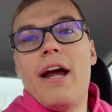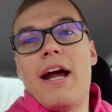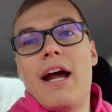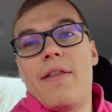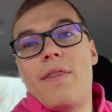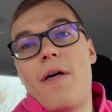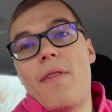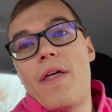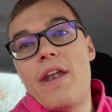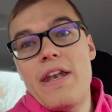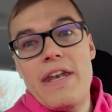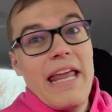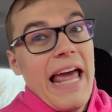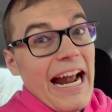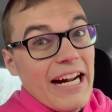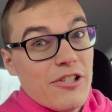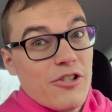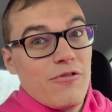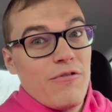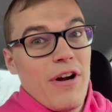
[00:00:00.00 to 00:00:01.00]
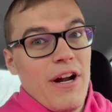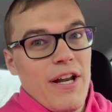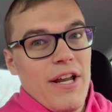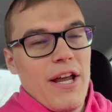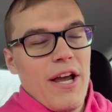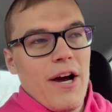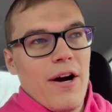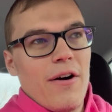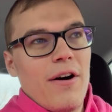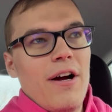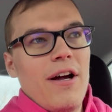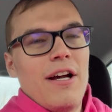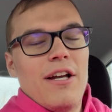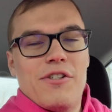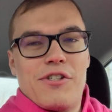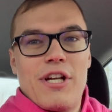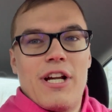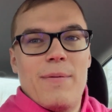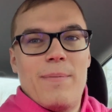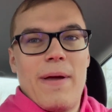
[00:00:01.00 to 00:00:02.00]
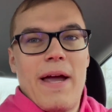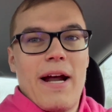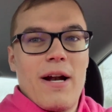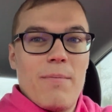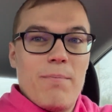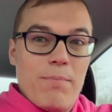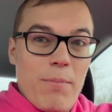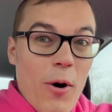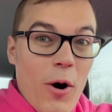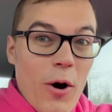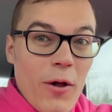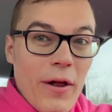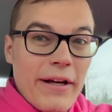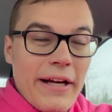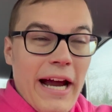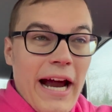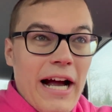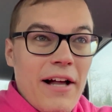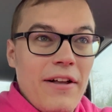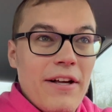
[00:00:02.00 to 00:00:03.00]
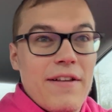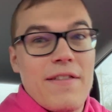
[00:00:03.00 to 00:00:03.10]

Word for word: And then the next video is going to be at a bowling alley.